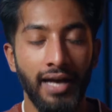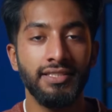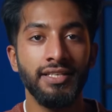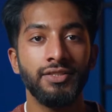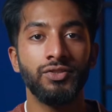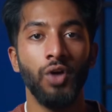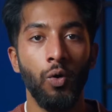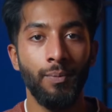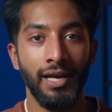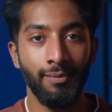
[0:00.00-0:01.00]
I see
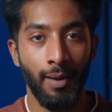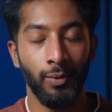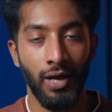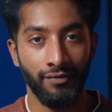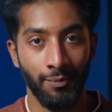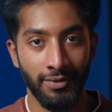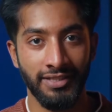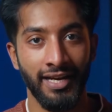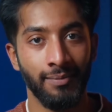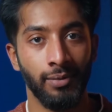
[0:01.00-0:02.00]
so many people have the
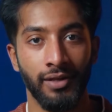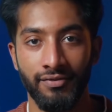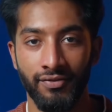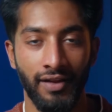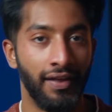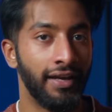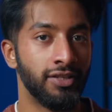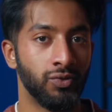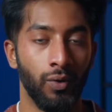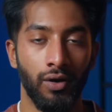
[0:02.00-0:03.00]
mistaken belief that they can
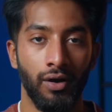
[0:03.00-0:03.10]
just work